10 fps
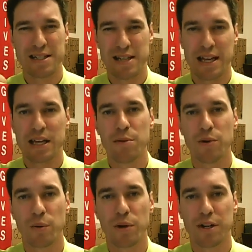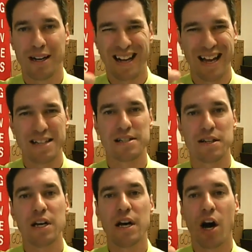That's that Hebrew word there,
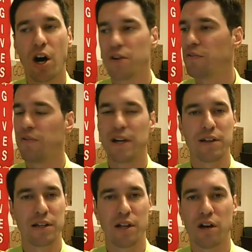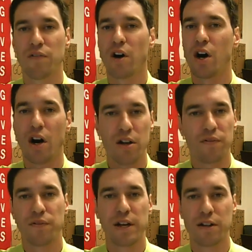chesed, unfailing love,
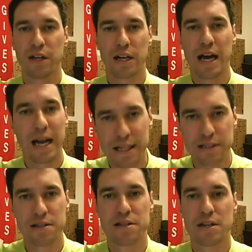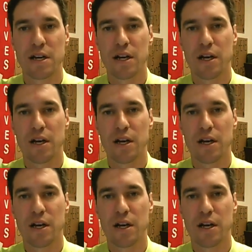unfailing kindness,